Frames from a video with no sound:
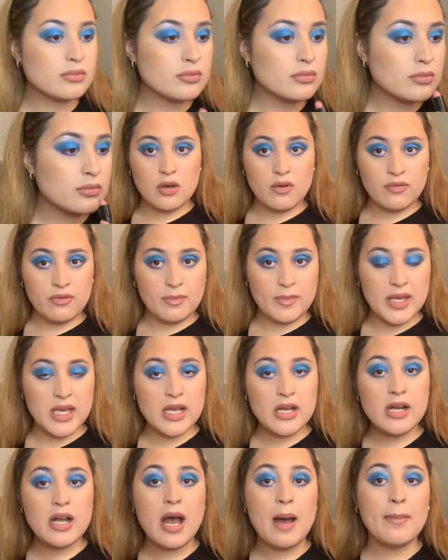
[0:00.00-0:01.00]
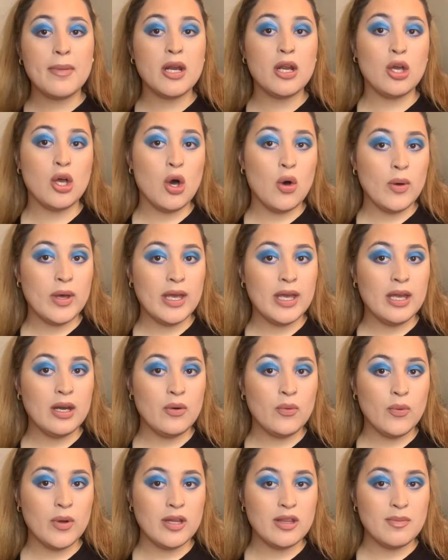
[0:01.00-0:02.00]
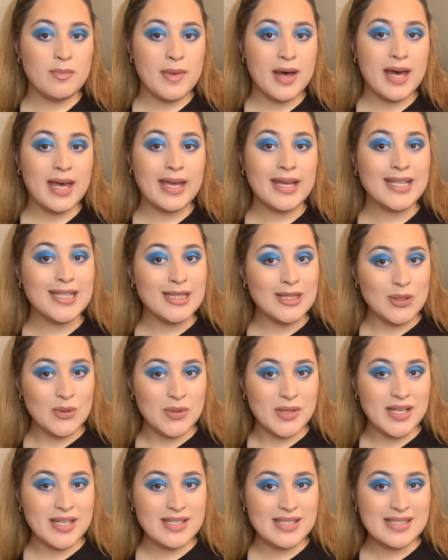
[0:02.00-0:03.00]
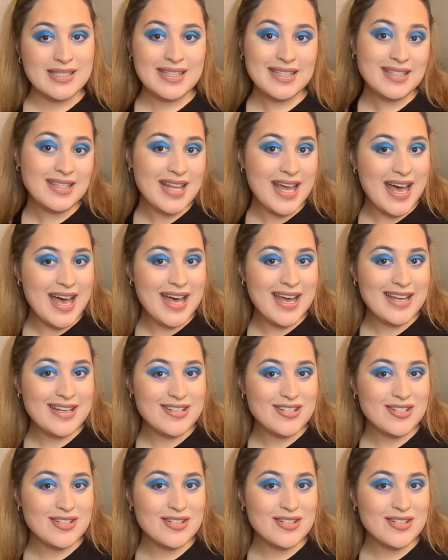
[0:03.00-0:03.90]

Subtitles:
From here, I'm gonna go in with my Lunix lash.